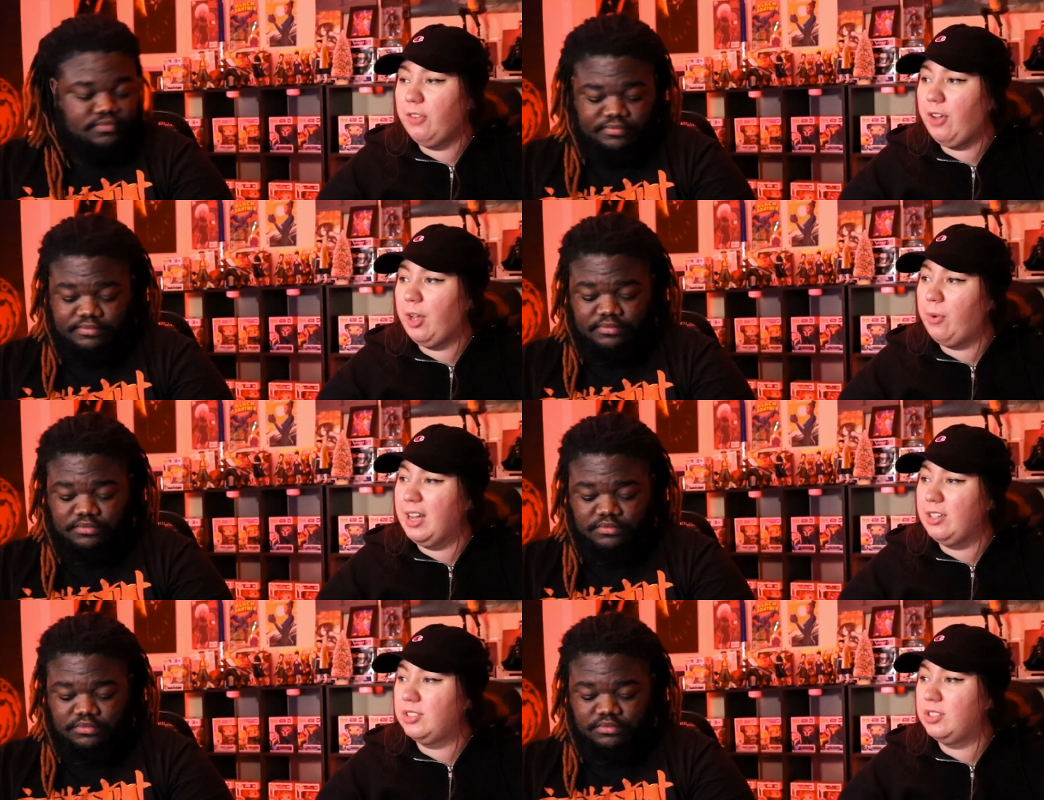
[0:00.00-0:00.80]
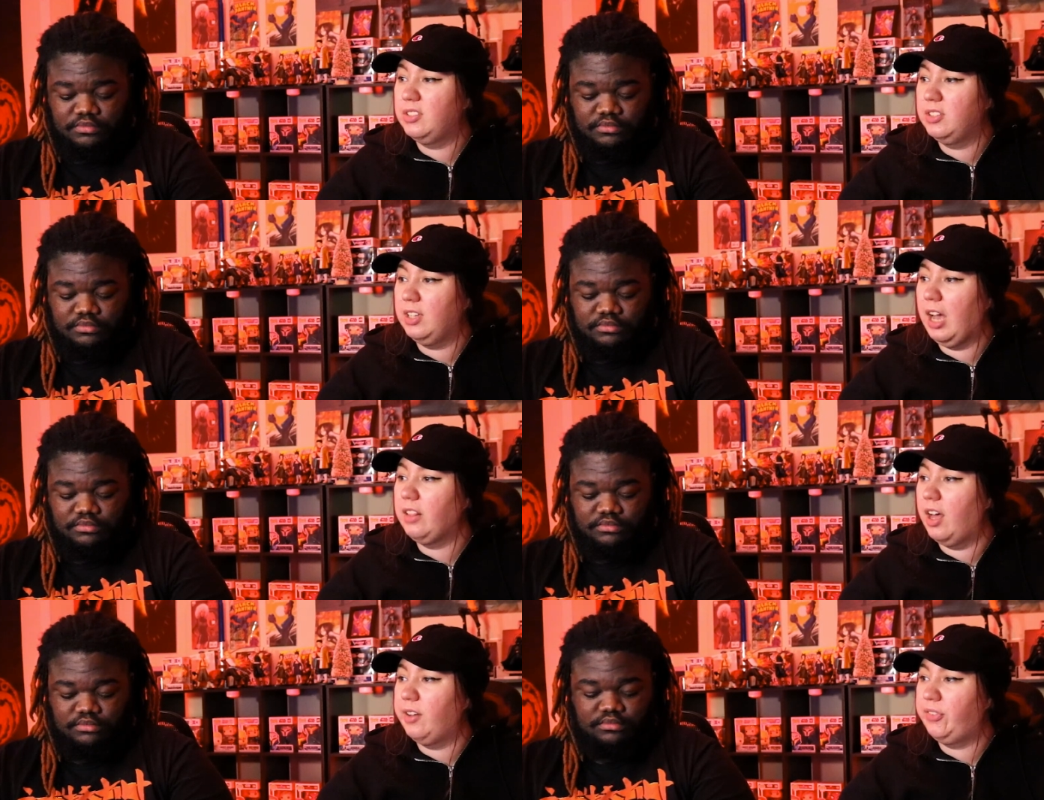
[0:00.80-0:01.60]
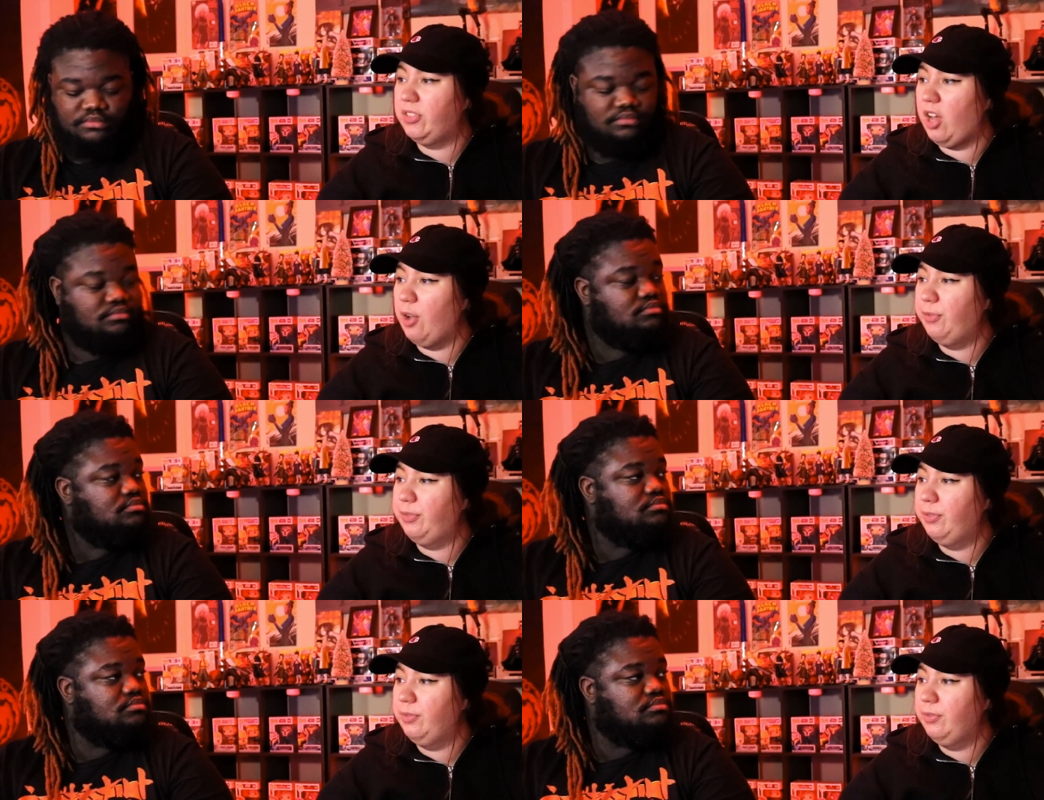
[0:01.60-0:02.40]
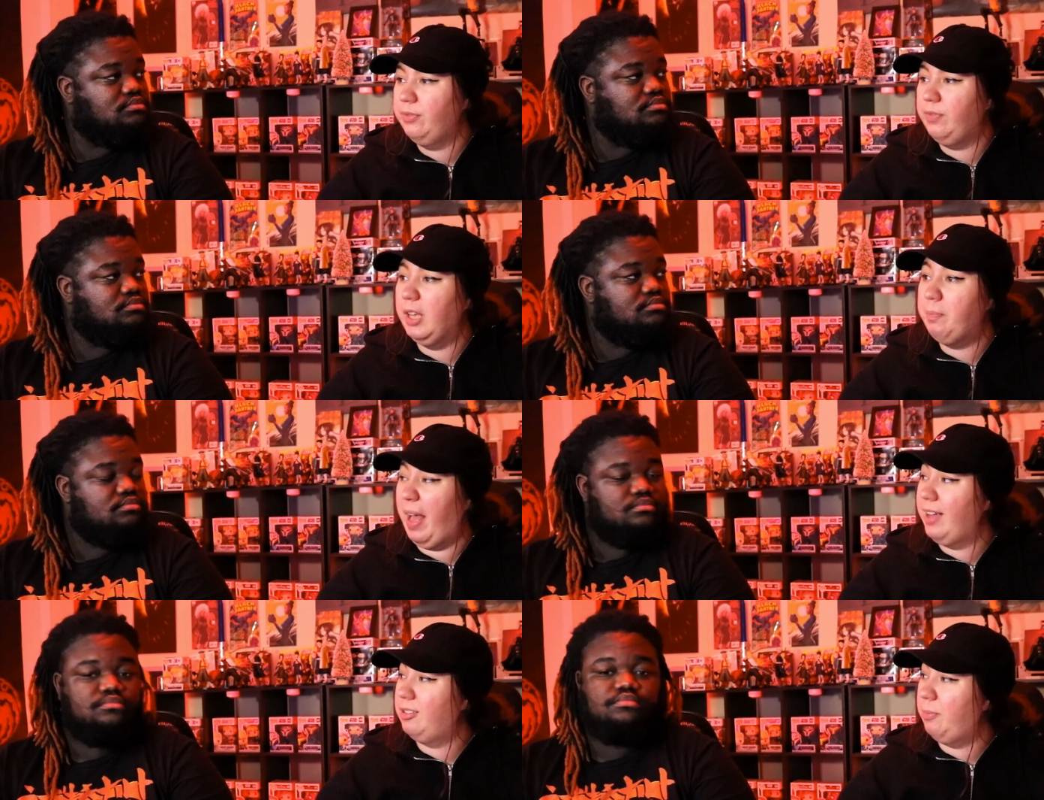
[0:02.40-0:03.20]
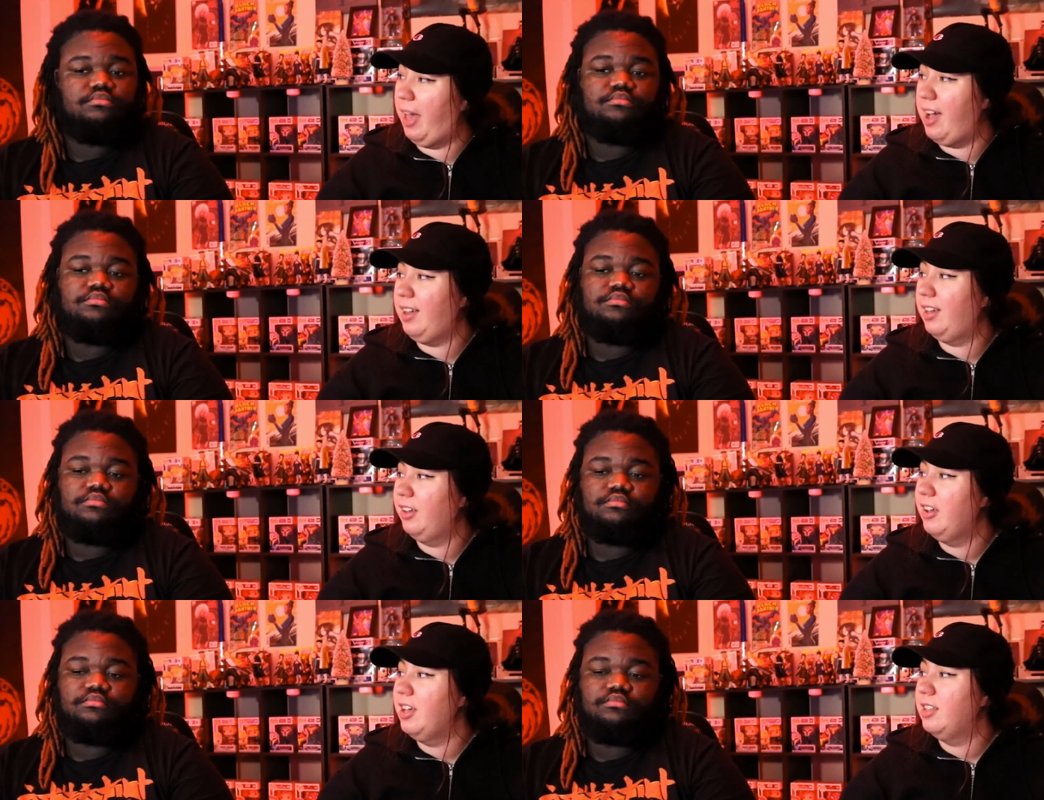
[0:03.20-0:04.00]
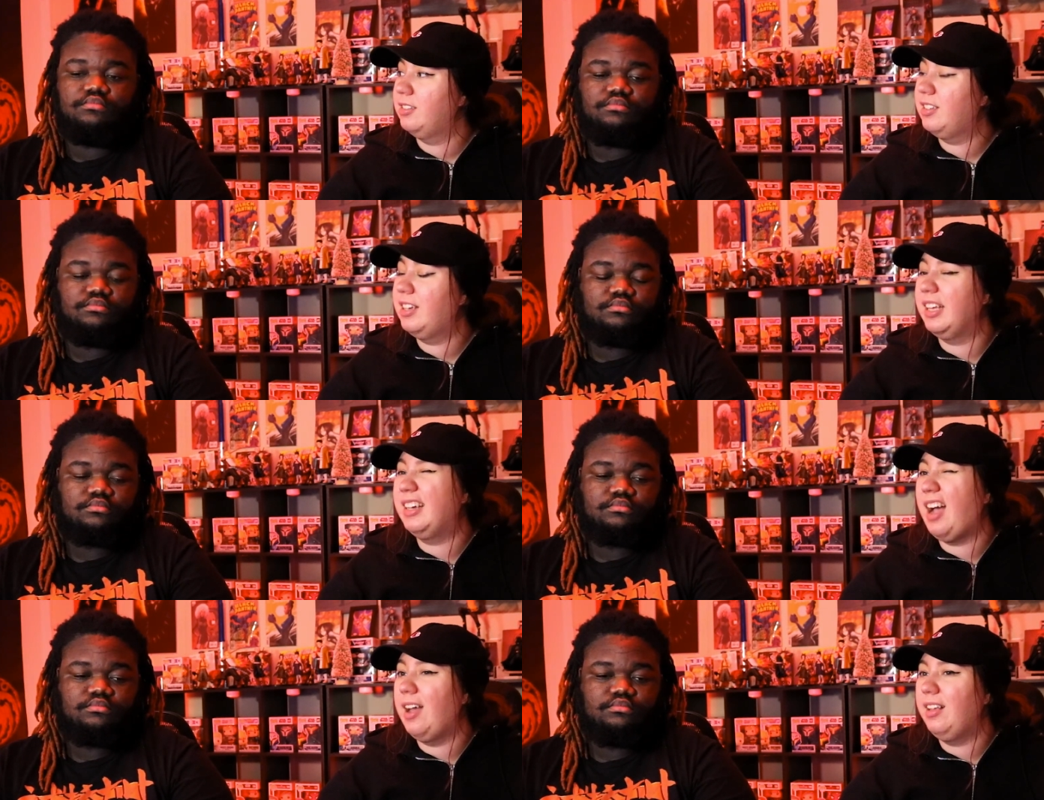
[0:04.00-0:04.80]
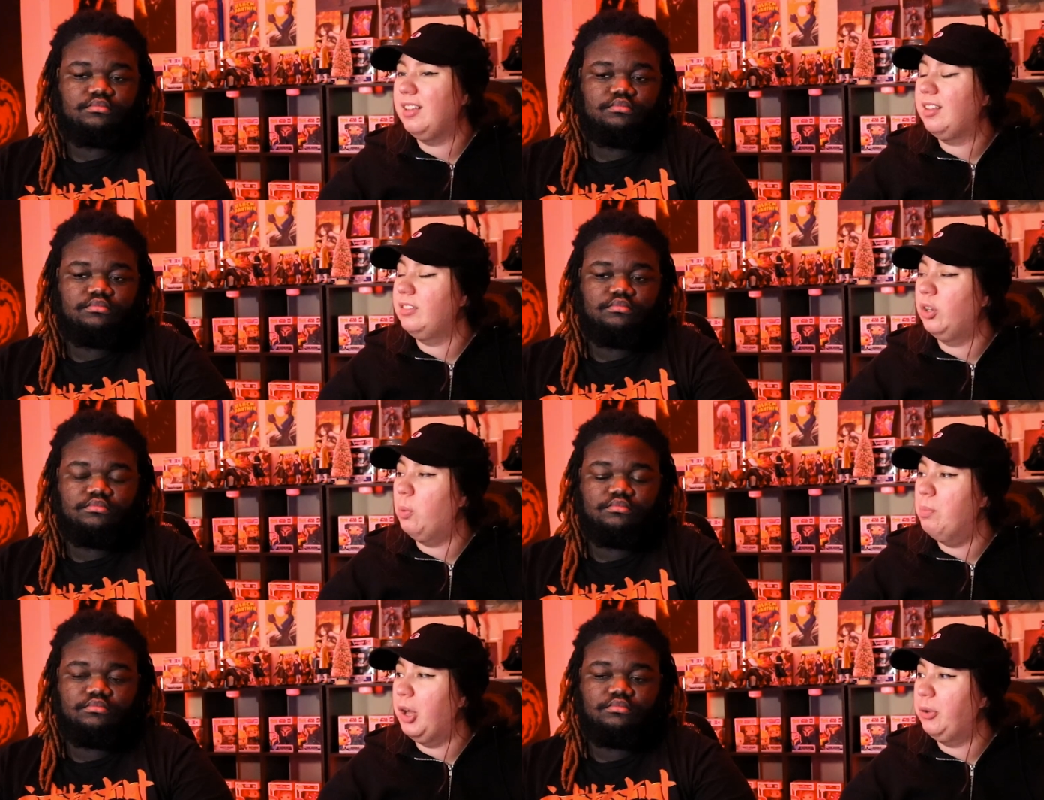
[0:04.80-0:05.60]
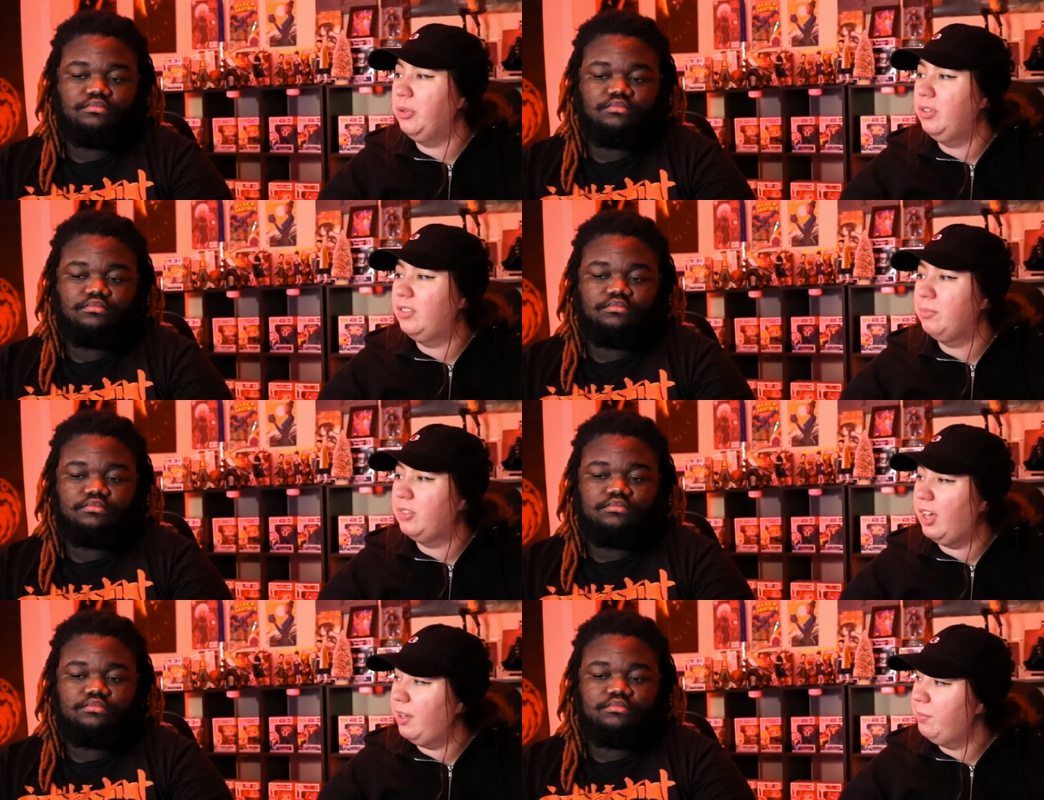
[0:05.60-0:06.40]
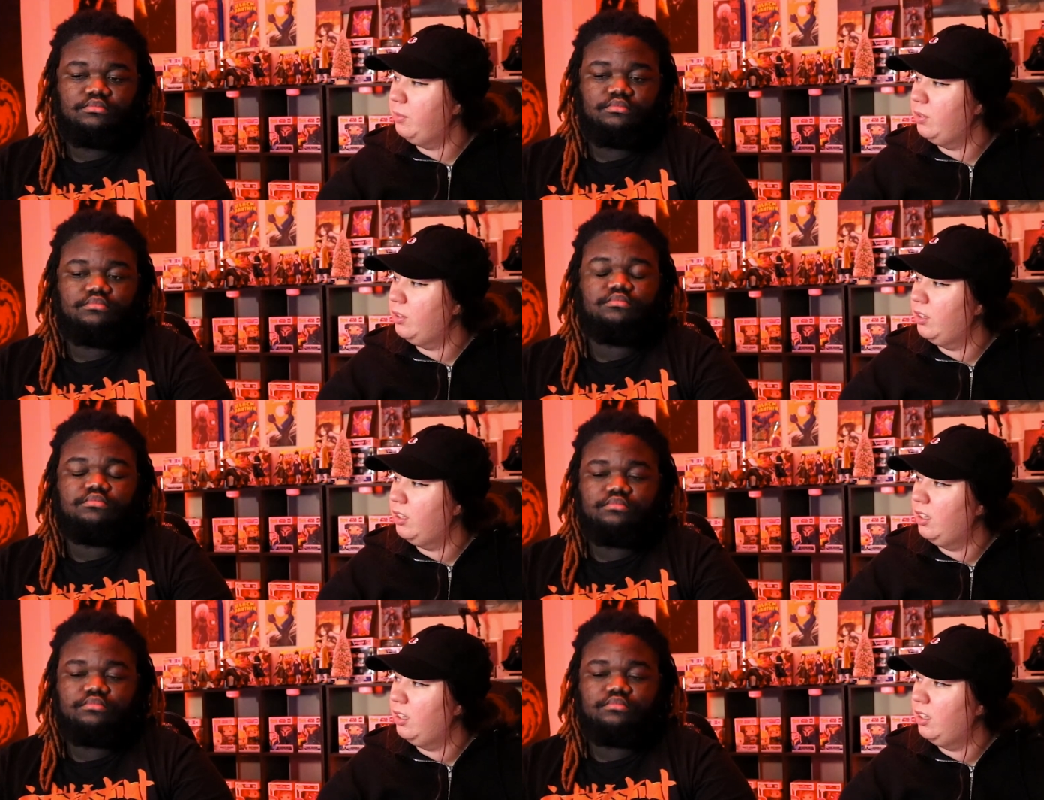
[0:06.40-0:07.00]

Speaker 1: if I watch a lot of stuff, like, back to back, it kind of gets a little muddled sometimes.